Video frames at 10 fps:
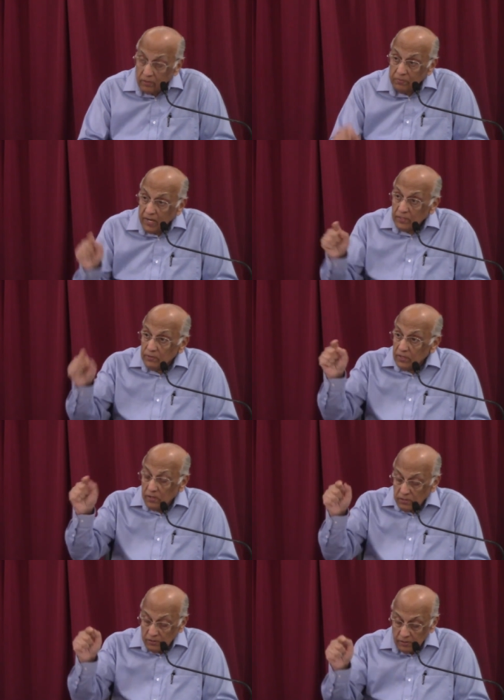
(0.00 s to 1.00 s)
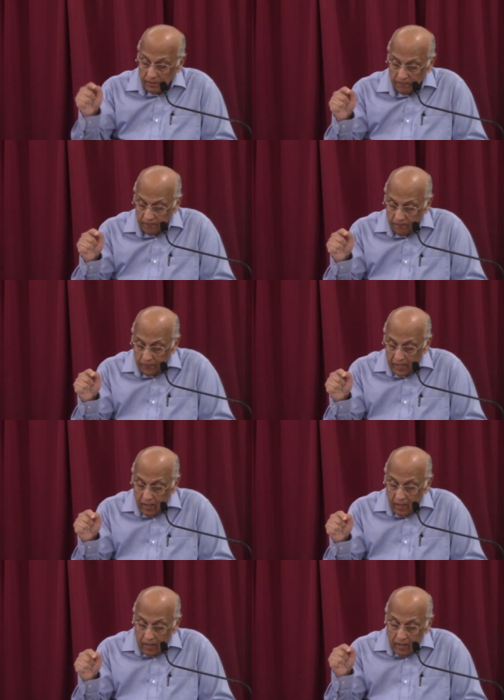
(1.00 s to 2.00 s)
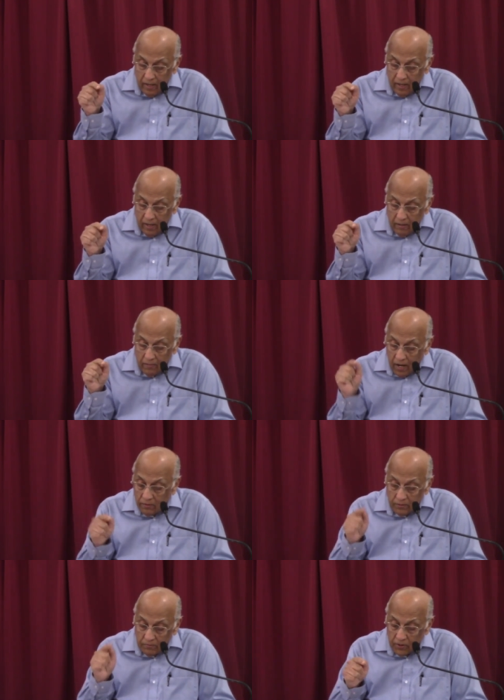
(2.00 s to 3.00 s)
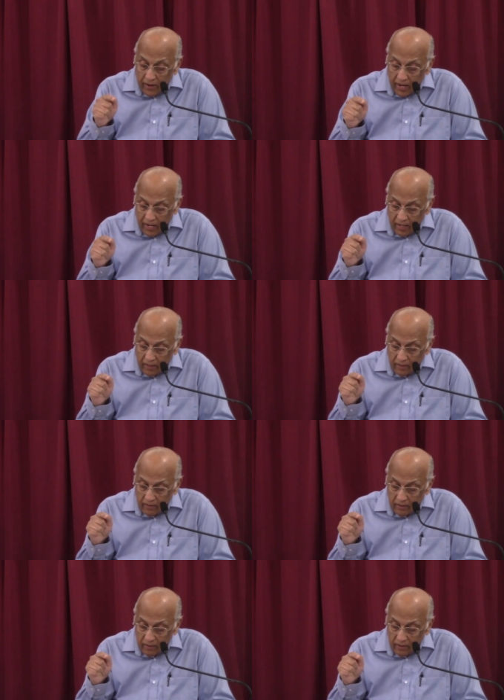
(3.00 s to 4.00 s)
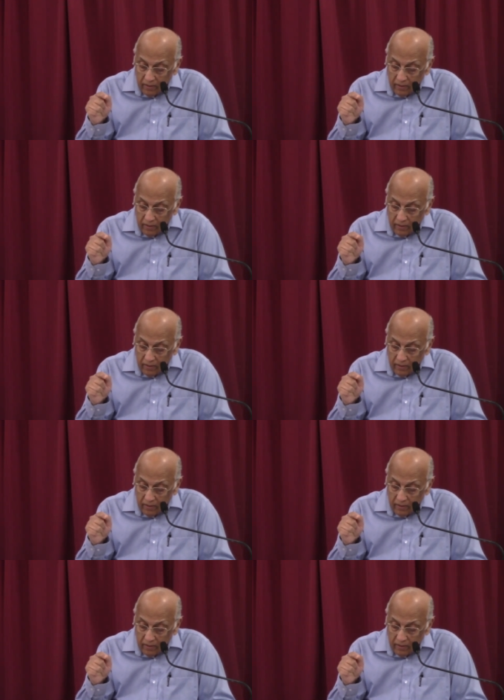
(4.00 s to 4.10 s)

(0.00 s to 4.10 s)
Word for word: in the place where the Lord told him. In Mount Moriah,